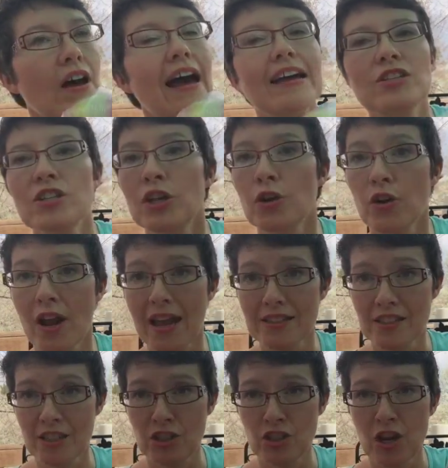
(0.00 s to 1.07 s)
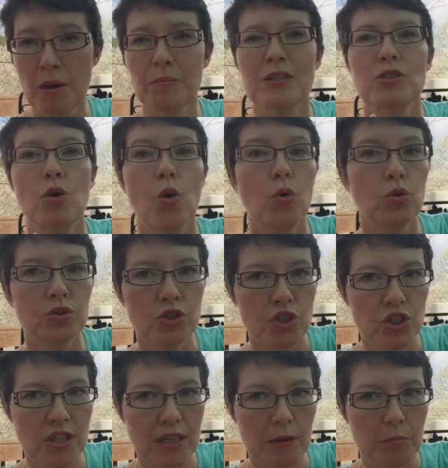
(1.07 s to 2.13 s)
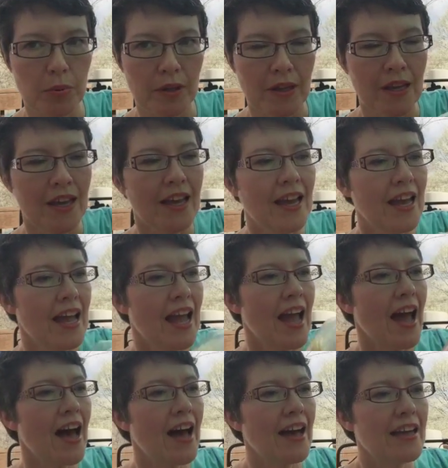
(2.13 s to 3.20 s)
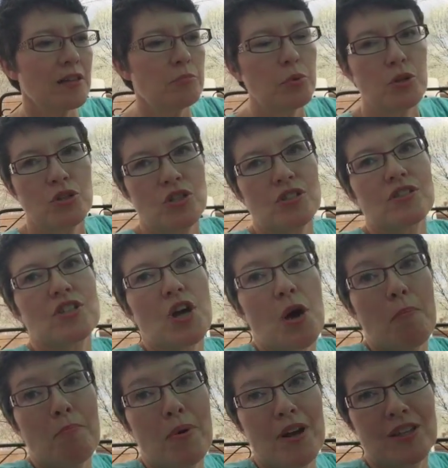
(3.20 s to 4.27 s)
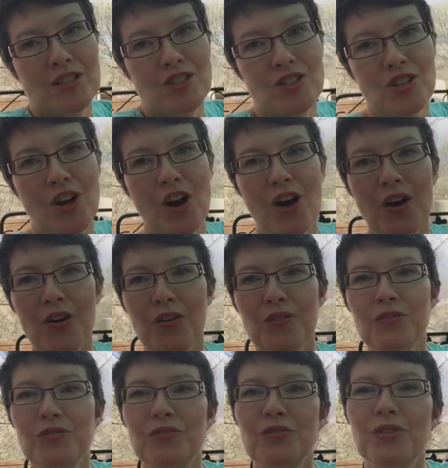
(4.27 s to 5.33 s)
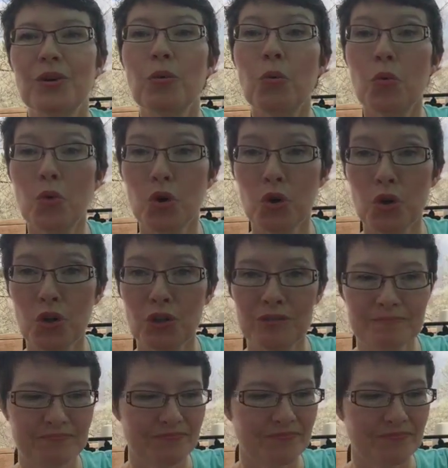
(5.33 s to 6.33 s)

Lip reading: actually her Etsy shop is Old Sheep. I had purchased a bunch of wool